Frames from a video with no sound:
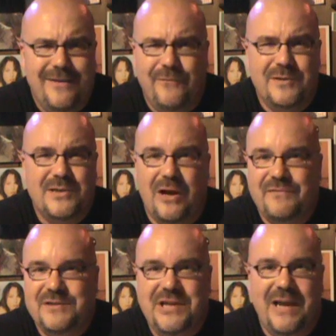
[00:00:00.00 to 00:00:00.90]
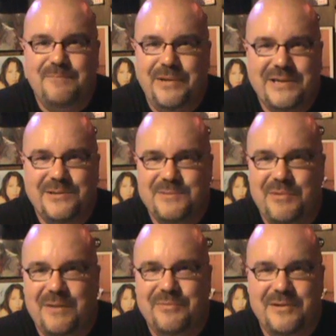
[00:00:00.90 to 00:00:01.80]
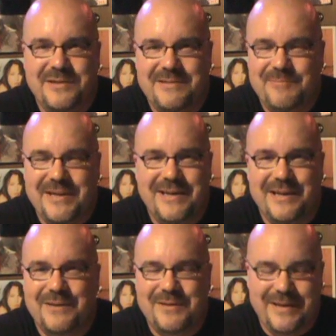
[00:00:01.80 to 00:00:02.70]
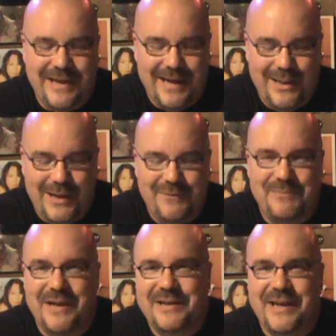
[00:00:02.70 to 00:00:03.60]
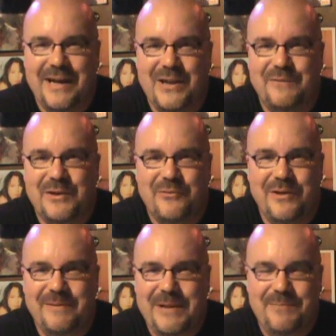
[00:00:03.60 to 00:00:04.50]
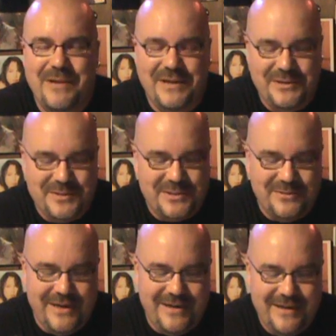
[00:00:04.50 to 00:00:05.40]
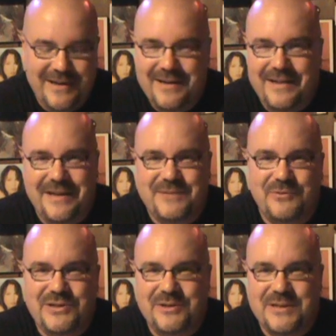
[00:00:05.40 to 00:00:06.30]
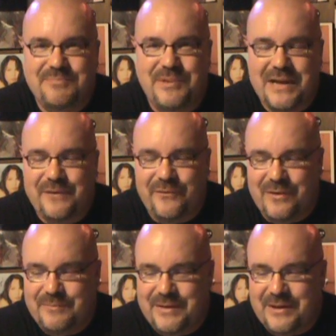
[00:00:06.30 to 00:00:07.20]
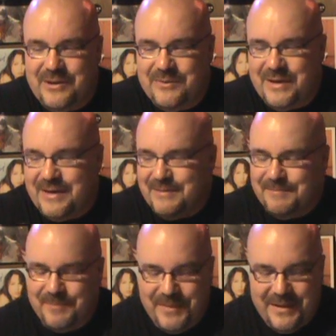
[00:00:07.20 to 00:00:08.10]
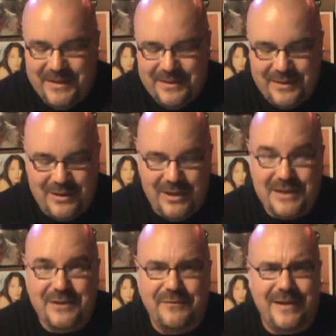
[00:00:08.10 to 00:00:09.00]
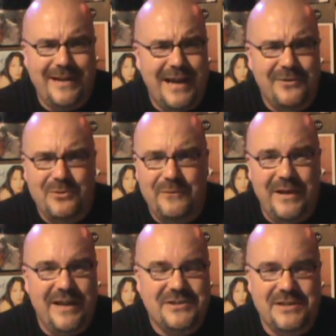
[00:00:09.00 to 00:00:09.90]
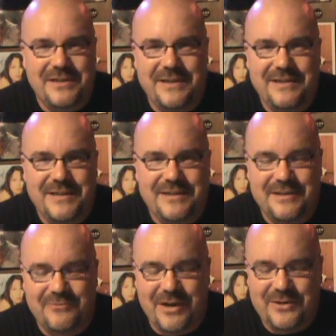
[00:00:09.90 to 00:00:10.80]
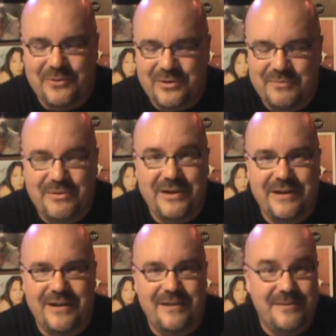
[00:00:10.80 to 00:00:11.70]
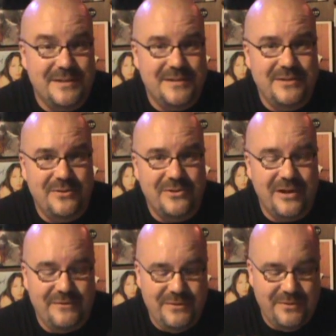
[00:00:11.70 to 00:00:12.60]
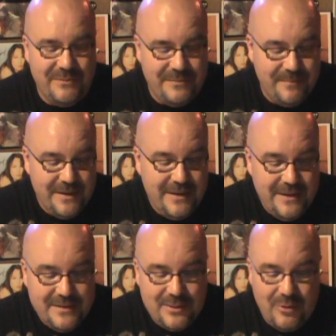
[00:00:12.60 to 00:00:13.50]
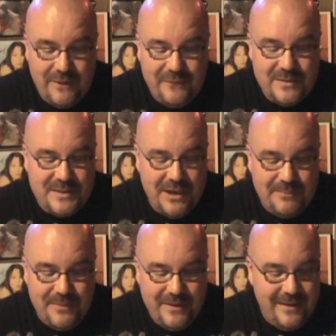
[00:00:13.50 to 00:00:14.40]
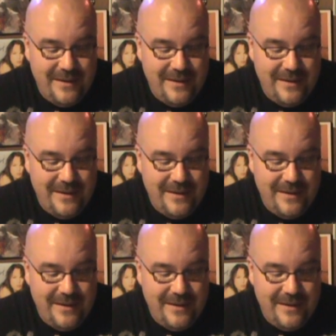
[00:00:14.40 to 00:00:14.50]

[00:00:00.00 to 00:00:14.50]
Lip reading: First off, the Jab Pictures bumper at the beginning of it. You gotta love it, man. You gotta love the creepy menu screen. That's what you expect from, The Collective, and I don't know if I actually did these in the right order, but this is the order I viewed them in. So first up,